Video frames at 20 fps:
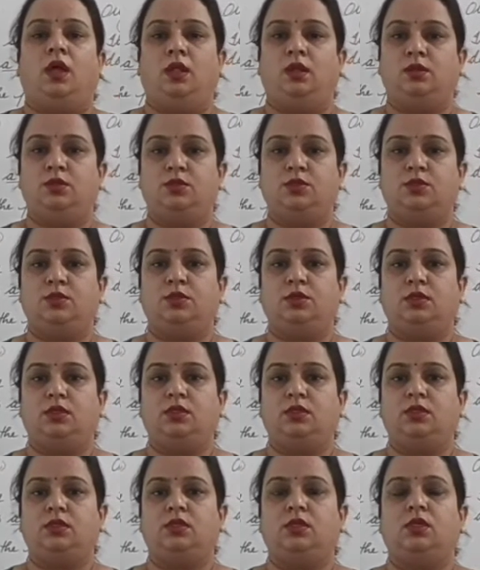Hello
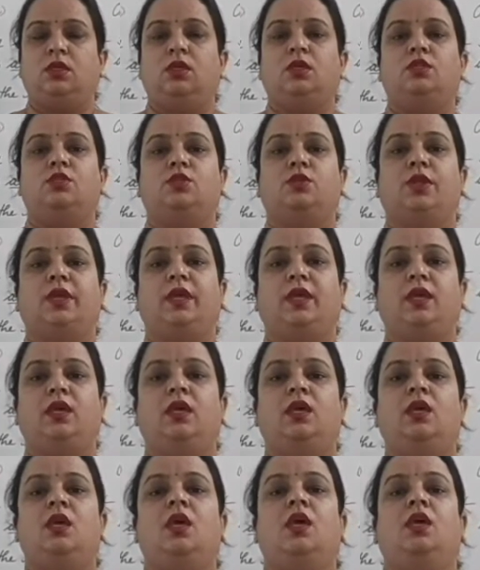students, today
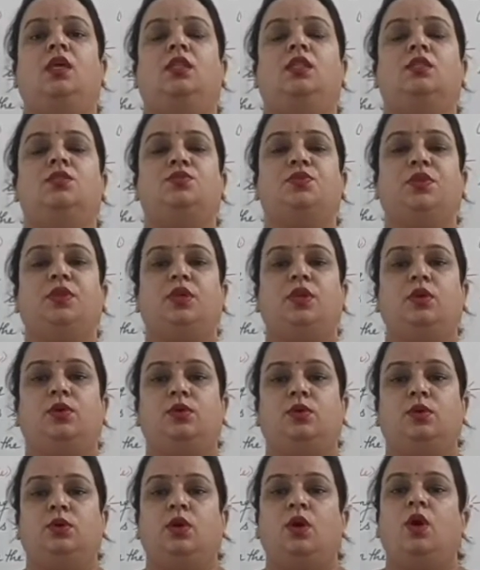in this
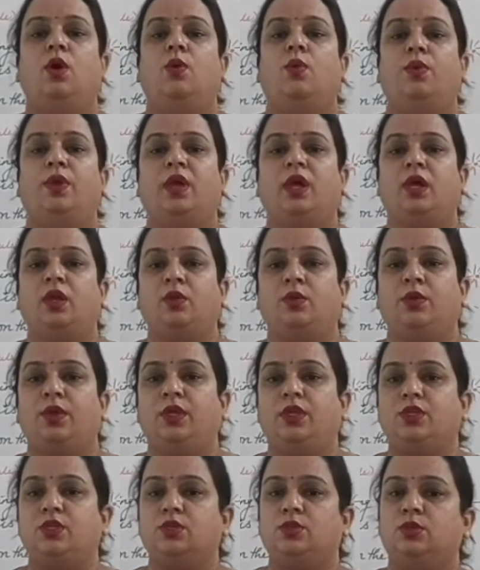video we are
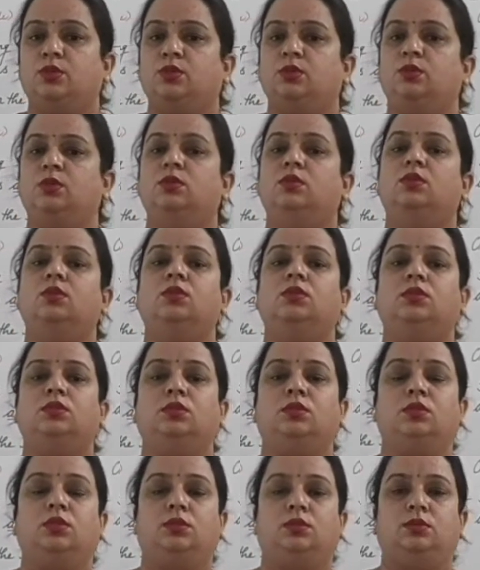going to
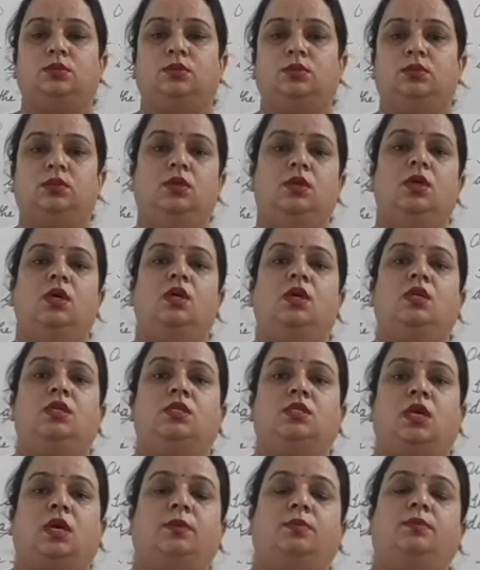do
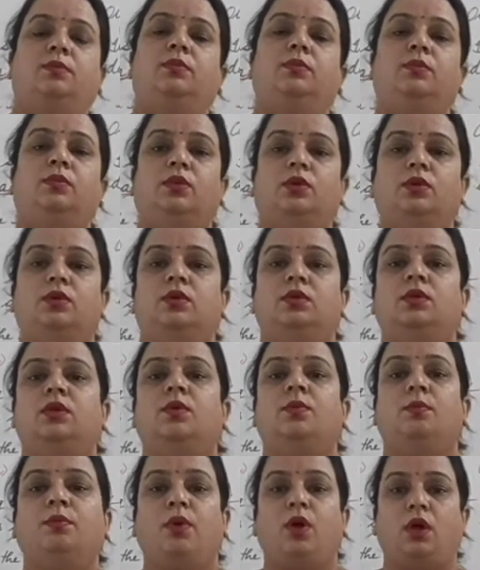some more
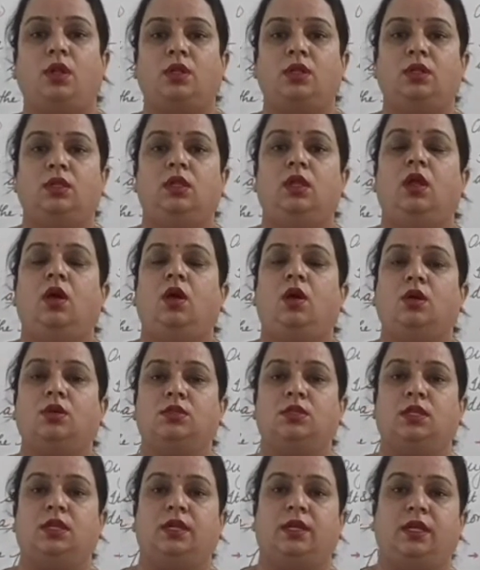modal
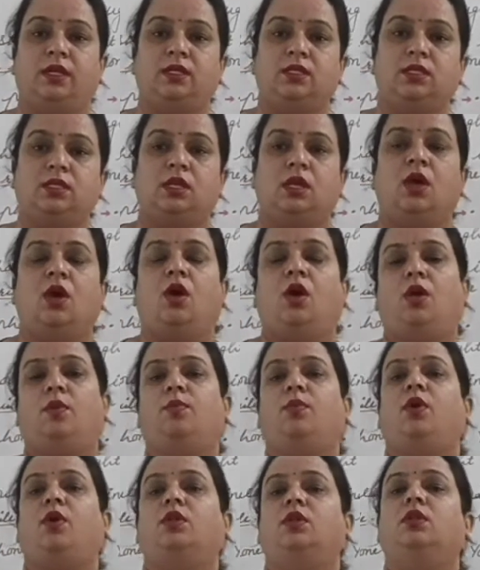auxiliaries or
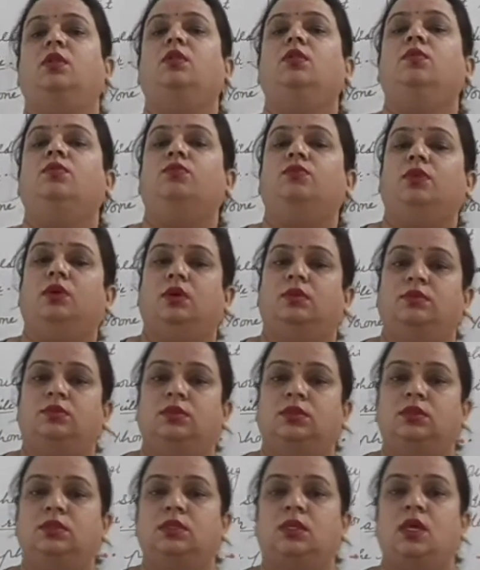modal
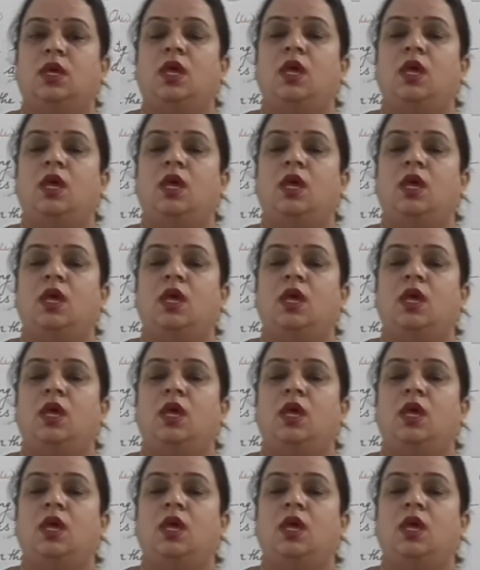verbs.